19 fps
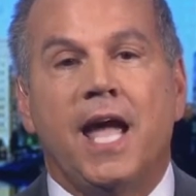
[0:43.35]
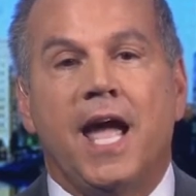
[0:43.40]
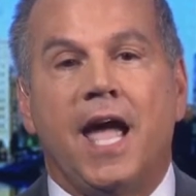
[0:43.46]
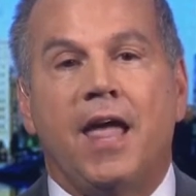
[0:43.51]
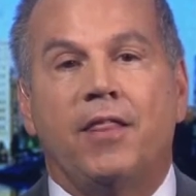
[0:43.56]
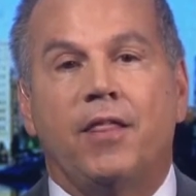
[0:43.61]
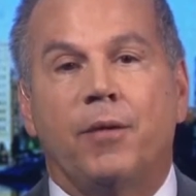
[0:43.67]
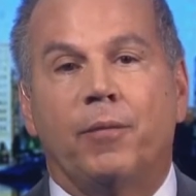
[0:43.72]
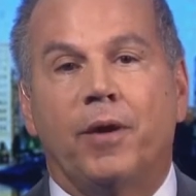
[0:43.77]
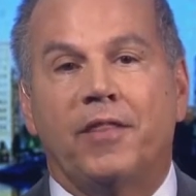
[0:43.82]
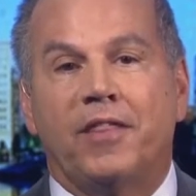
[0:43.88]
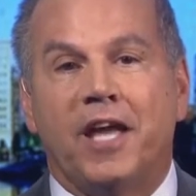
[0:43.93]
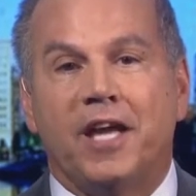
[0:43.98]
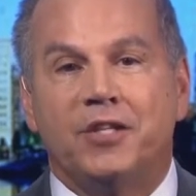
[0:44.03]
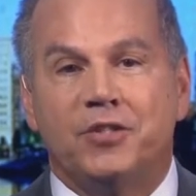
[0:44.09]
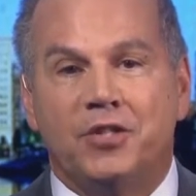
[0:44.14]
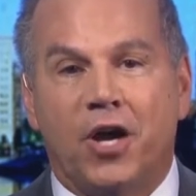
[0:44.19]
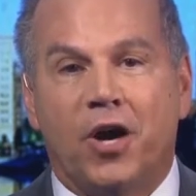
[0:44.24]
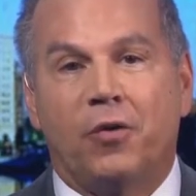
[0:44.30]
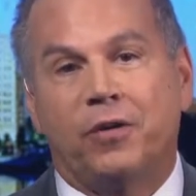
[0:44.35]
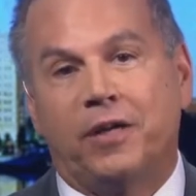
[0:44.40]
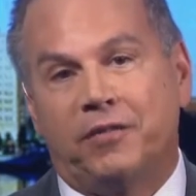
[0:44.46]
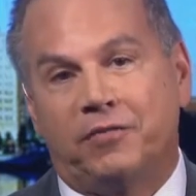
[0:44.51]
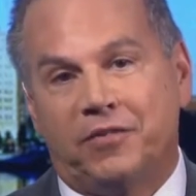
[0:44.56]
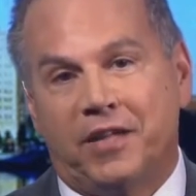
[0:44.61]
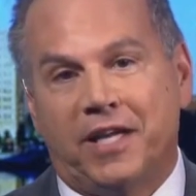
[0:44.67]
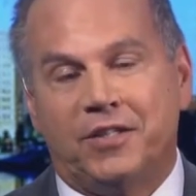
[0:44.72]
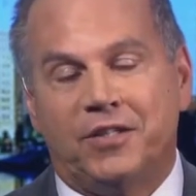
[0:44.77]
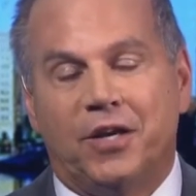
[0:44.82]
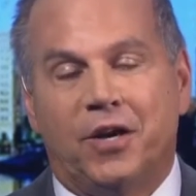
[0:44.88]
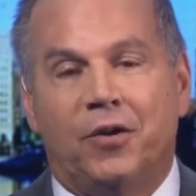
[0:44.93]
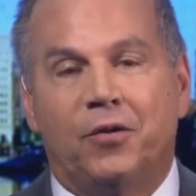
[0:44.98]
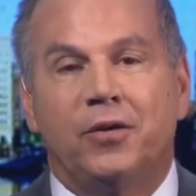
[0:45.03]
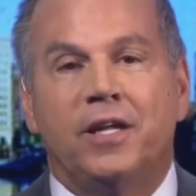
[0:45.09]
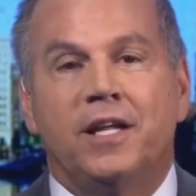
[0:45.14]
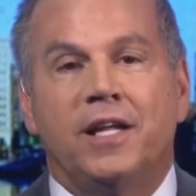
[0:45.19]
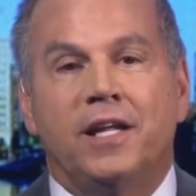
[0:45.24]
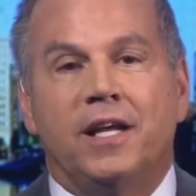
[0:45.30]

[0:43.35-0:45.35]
And then when they don't, if they don't,